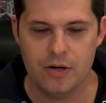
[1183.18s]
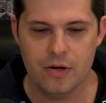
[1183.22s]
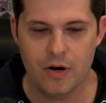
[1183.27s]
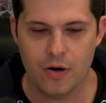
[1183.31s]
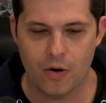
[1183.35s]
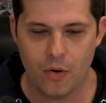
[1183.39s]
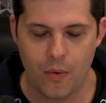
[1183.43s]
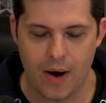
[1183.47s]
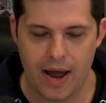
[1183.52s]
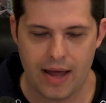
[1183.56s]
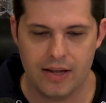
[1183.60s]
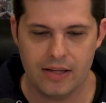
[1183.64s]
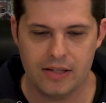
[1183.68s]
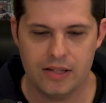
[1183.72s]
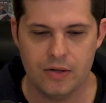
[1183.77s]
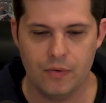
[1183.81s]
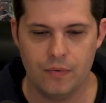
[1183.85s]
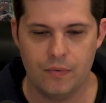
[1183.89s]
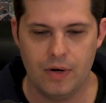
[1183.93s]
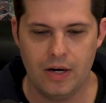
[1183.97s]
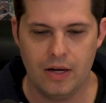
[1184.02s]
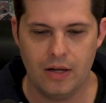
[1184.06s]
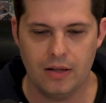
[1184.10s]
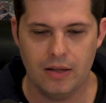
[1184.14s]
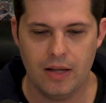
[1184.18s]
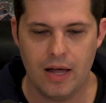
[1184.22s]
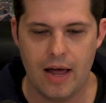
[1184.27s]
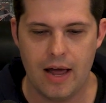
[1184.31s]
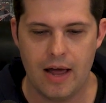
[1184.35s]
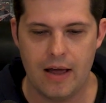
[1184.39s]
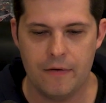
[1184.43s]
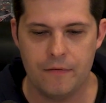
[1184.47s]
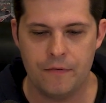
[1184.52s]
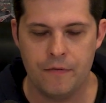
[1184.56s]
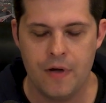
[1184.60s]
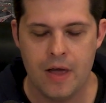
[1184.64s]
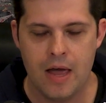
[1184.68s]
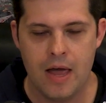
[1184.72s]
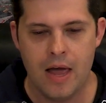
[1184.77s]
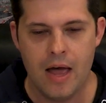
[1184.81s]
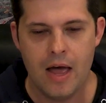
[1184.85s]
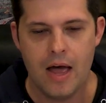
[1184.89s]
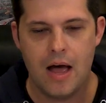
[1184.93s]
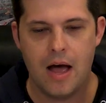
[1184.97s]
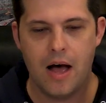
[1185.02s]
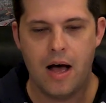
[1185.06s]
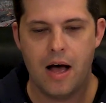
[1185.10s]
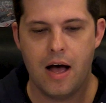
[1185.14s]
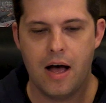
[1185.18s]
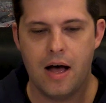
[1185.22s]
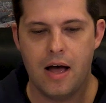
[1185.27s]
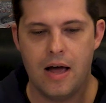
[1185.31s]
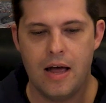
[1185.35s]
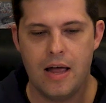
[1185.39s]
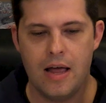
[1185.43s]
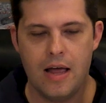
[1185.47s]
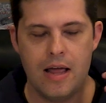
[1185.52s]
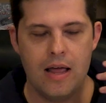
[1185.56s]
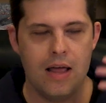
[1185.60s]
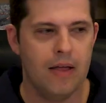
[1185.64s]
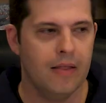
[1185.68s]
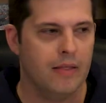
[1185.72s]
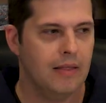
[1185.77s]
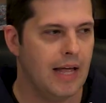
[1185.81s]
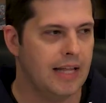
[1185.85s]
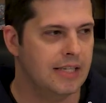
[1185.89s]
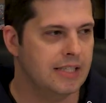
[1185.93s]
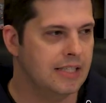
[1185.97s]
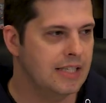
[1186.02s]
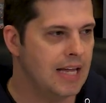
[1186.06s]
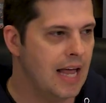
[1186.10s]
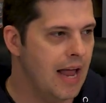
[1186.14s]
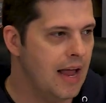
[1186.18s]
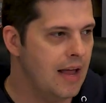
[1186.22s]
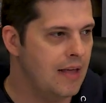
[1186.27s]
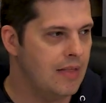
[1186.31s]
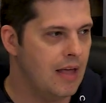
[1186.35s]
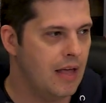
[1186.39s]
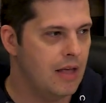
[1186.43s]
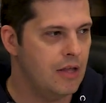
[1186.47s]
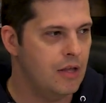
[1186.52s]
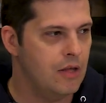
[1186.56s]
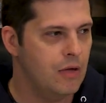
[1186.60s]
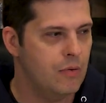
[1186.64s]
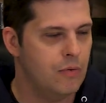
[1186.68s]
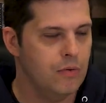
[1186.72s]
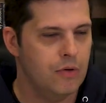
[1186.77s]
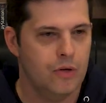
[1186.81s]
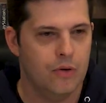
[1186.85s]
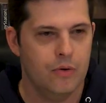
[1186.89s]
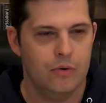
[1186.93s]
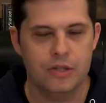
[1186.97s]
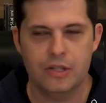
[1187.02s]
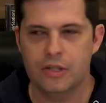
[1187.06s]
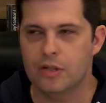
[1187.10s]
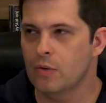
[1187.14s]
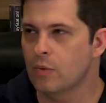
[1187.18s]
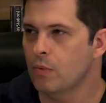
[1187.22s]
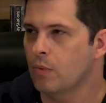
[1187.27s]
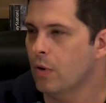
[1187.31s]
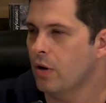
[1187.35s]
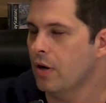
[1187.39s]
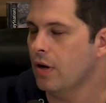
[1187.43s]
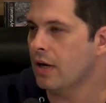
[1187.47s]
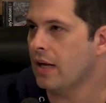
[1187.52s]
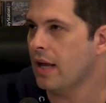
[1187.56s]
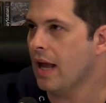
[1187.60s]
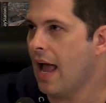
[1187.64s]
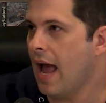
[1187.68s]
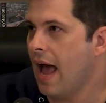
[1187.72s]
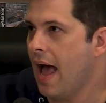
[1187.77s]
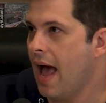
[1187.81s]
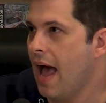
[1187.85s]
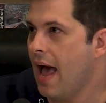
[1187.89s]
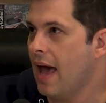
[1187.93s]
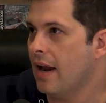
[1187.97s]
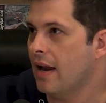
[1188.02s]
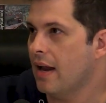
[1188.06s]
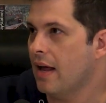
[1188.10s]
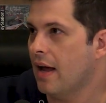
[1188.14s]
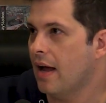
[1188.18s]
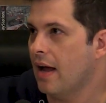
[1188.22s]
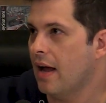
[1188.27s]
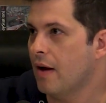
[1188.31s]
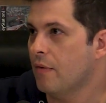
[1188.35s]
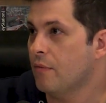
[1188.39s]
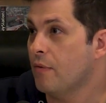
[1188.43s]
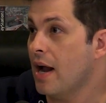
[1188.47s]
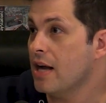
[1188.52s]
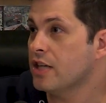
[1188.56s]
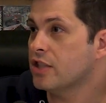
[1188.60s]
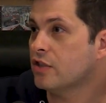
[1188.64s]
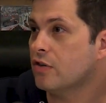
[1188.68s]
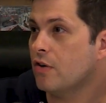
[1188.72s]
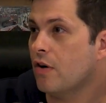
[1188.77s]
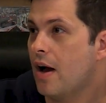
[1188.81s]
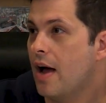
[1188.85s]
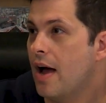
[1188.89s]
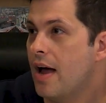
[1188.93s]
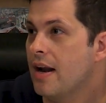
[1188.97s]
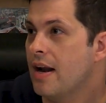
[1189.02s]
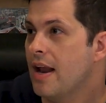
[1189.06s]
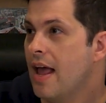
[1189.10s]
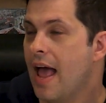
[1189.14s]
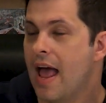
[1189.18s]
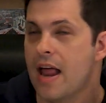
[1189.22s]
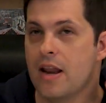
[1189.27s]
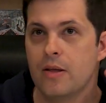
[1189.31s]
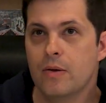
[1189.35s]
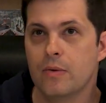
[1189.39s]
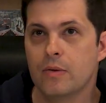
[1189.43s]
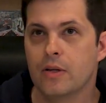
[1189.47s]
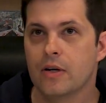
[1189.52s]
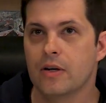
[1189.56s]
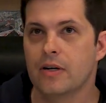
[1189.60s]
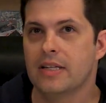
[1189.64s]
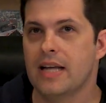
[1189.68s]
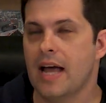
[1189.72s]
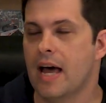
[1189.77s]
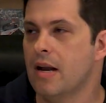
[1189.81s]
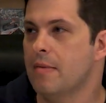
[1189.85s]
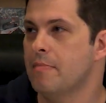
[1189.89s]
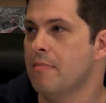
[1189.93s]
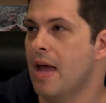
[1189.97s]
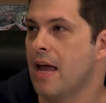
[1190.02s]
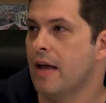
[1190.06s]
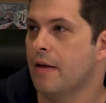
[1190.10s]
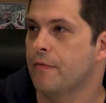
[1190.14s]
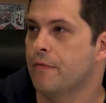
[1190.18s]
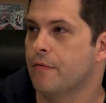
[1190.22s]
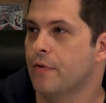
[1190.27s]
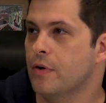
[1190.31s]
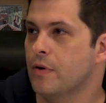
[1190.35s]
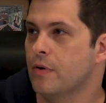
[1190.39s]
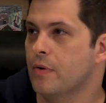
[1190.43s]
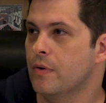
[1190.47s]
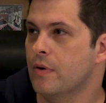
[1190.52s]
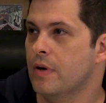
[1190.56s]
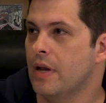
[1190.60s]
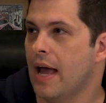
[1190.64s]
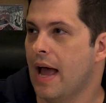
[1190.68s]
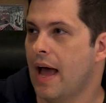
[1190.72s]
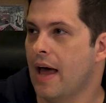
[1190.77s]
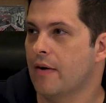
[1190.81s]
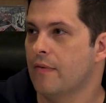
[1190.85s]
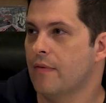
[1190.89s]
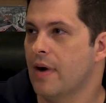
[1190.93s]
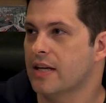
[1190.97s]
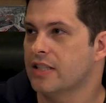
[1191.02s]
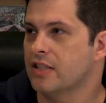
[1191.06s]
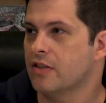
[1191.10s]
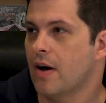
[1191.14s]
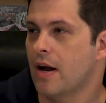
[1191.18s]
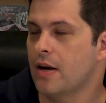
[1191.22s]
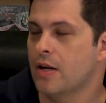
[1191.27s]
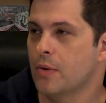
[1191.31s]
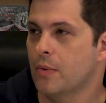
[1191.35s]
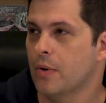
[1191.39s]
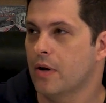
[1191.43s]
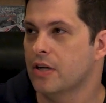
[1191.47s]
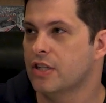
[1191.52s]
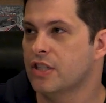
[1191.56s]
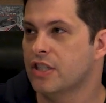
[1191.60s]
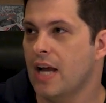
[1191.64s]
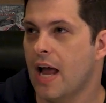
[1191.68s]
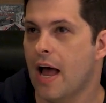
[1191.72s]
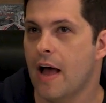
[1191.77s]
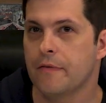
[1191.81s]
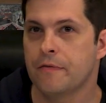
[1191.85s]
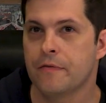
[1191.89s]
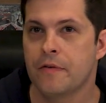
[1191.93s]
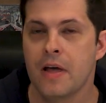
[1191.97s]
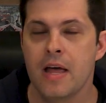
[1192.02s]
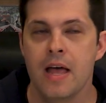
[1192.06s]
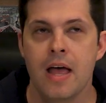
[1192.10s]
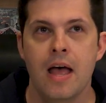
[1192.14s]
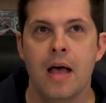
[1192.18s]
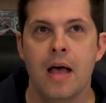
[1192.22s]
to equate it to real life, let's say that you used to work at a restaurant and you learned how to make food at a restaurant. You were a chef,